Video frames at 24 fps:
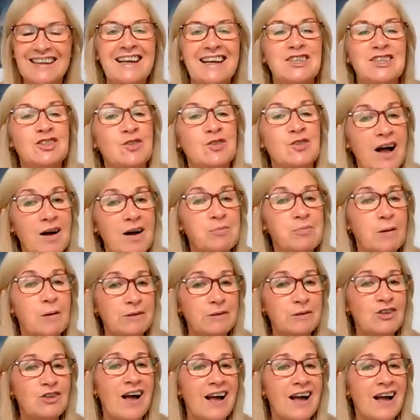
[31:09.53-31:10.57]
so I'll
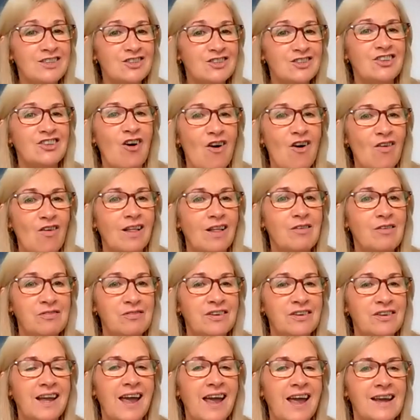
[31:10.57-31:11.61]
probably not answer it all, I'll
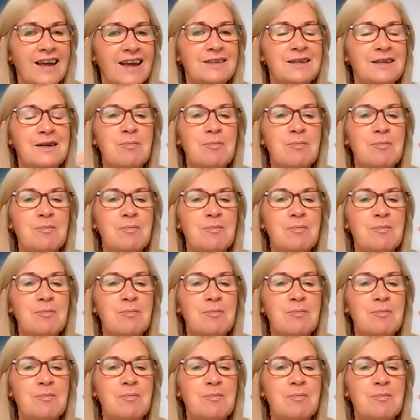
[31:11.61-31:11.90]
forget.